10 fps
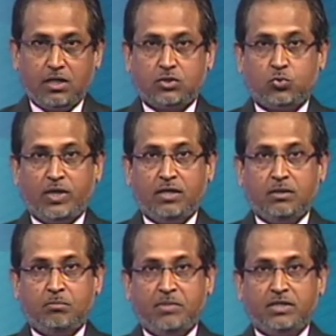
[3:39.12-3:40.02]
as
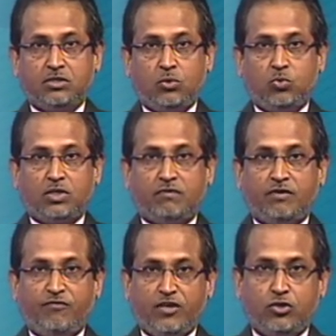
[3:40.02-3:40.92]
well, based on
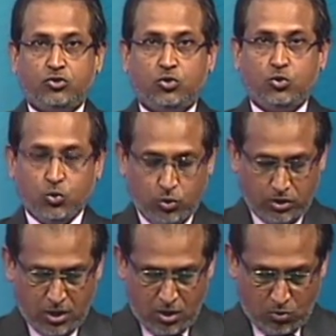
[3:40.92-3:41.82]
whatever figures you
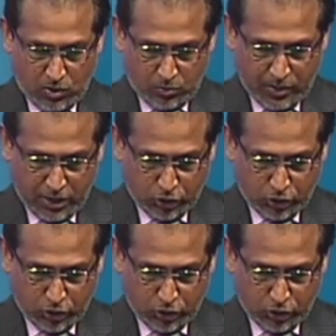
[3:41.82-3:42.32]
use, what we are